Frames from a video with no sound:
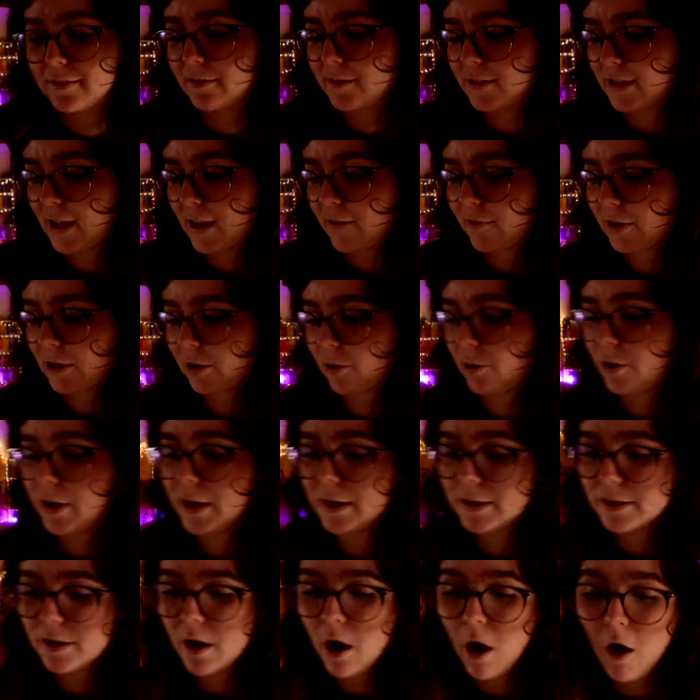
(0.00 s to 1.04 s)
David
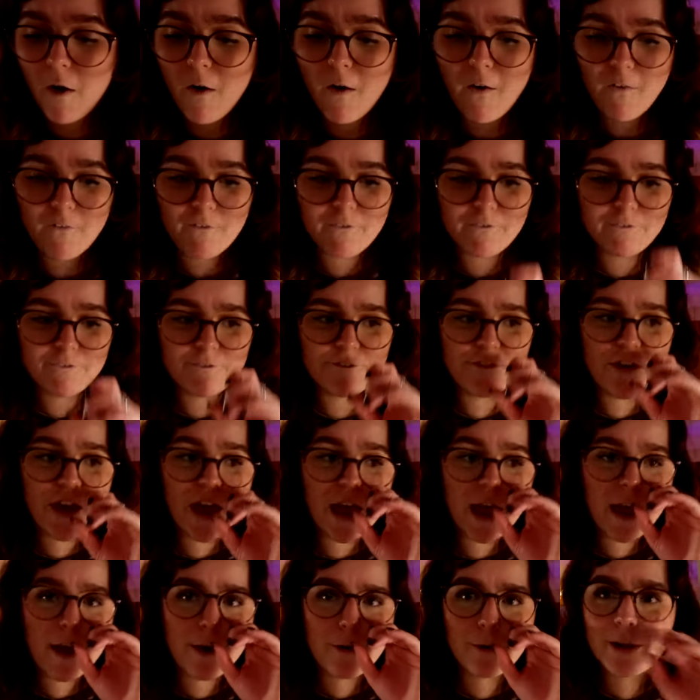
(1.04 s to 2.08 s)
Lloyd are
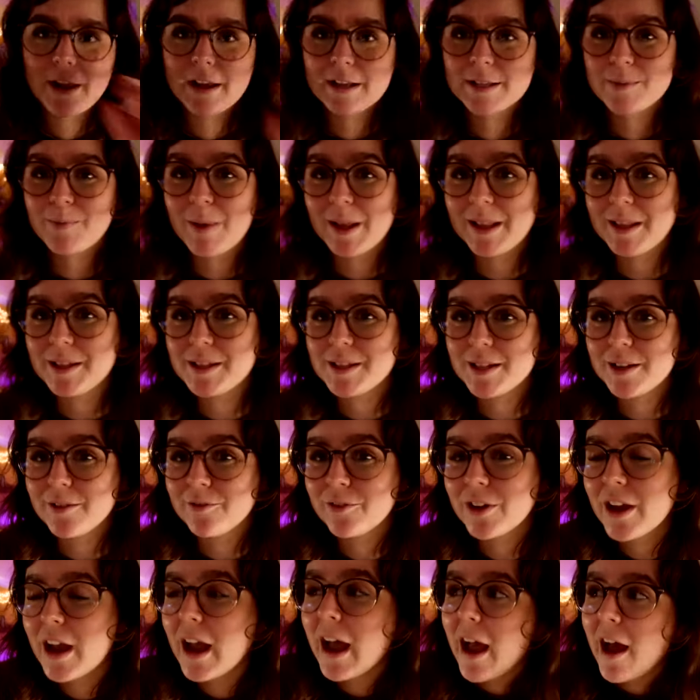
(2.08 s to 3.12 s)
very
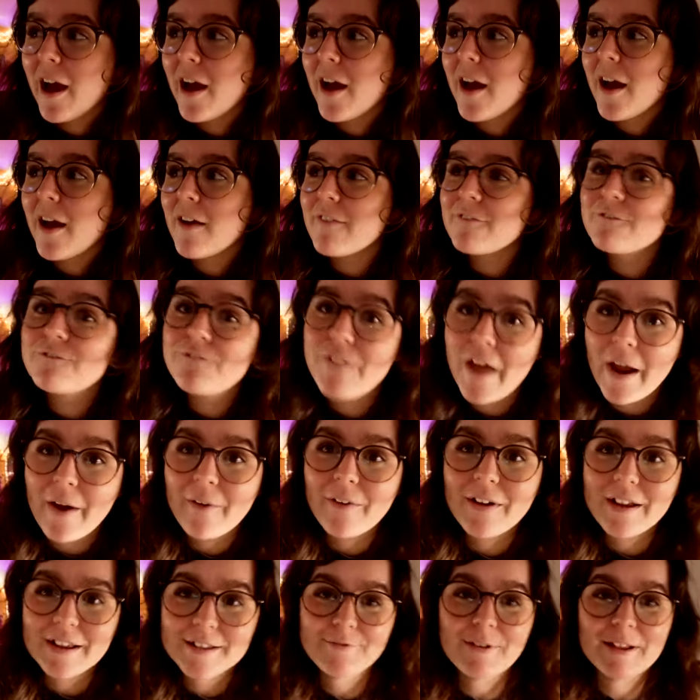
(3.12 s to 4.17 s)
expensive.
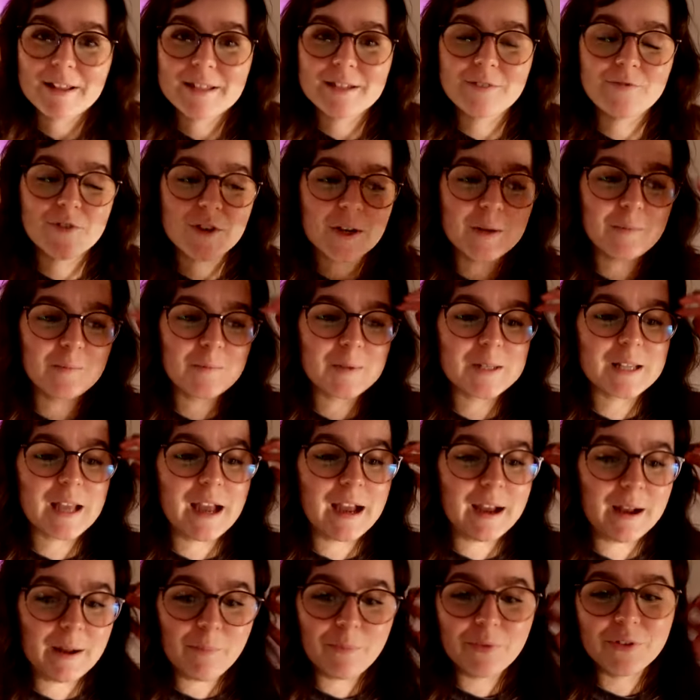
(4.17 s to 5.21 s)
Very expensive gyms.
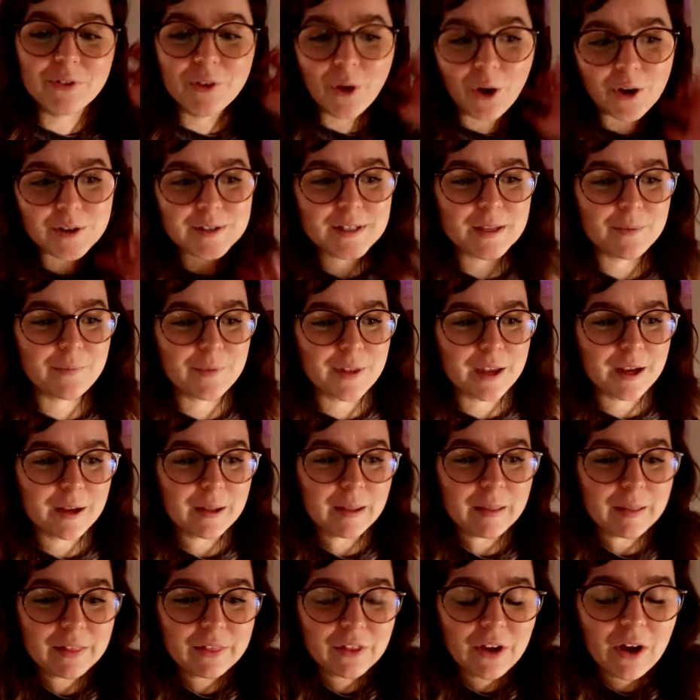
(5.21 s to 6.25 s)
Not
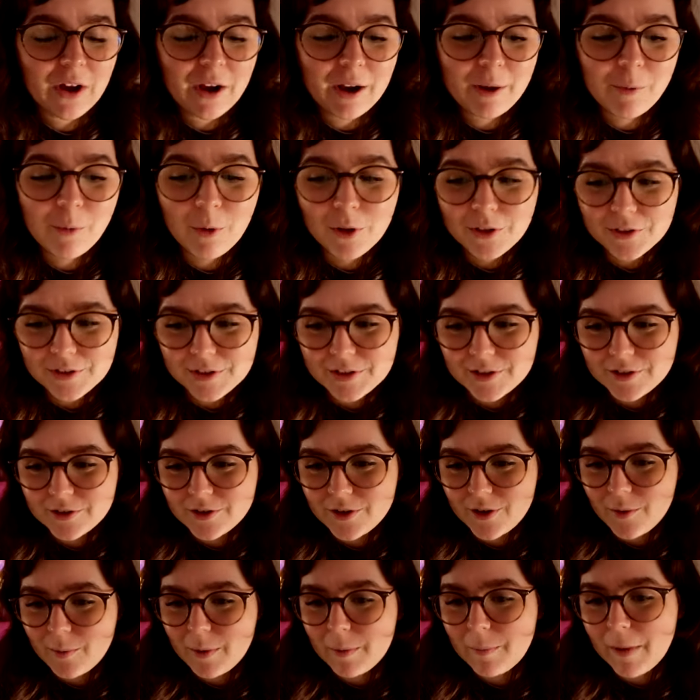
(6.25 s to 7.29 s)
something that I want
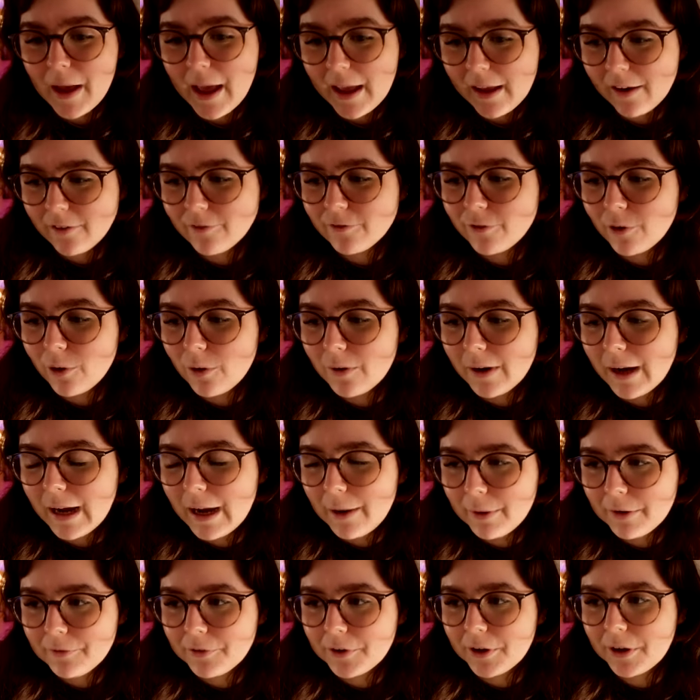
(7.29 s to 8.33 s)
to be paying for.
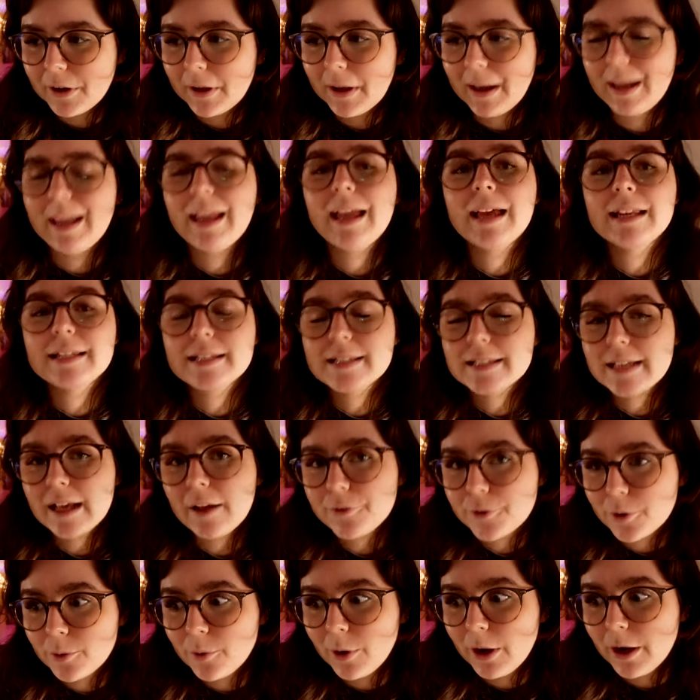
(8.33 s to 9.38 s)
However, I can get a
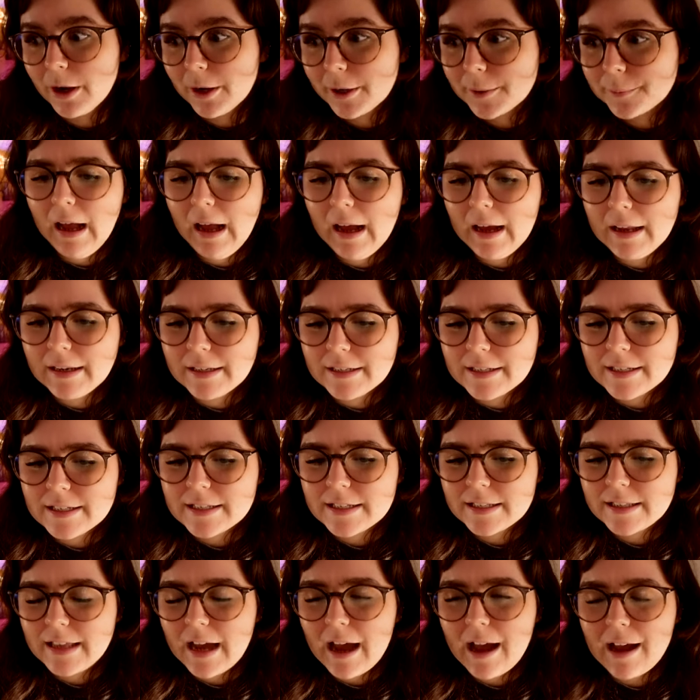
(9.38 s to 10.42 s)
discount through work, and
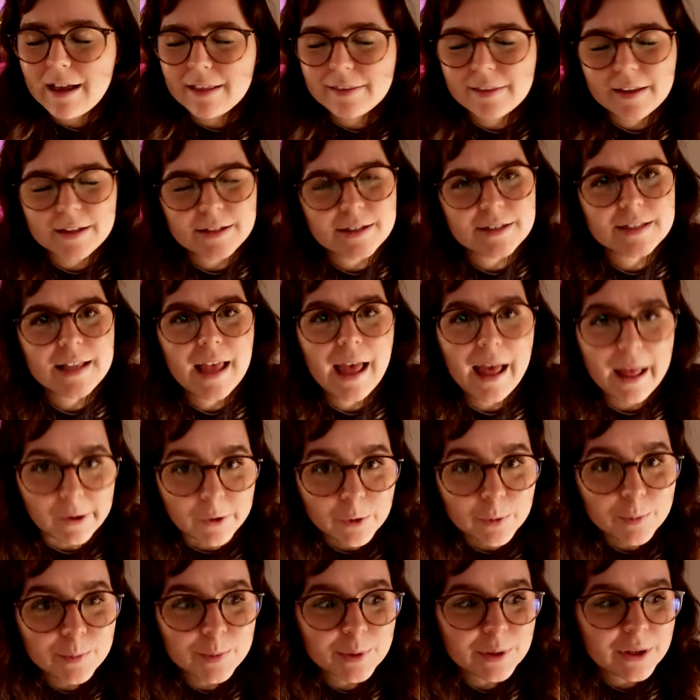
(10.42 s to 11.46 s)
that does
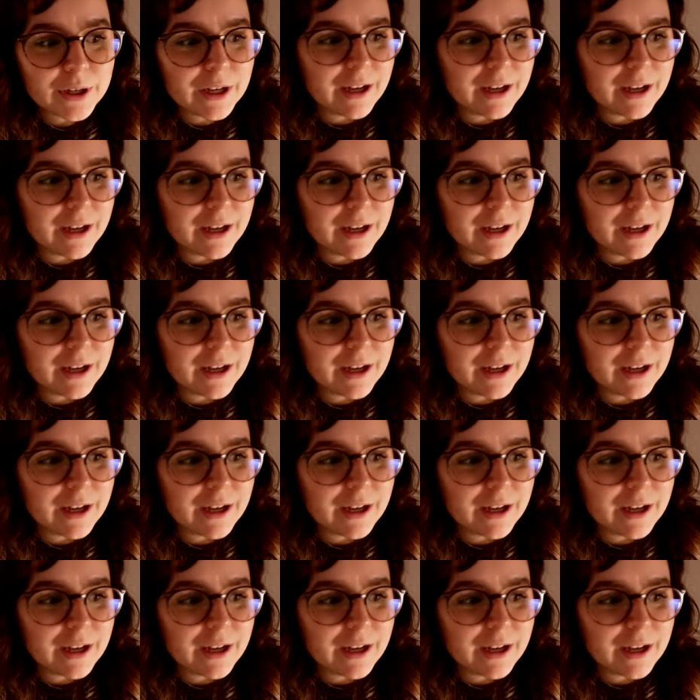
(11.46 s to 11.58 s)
help.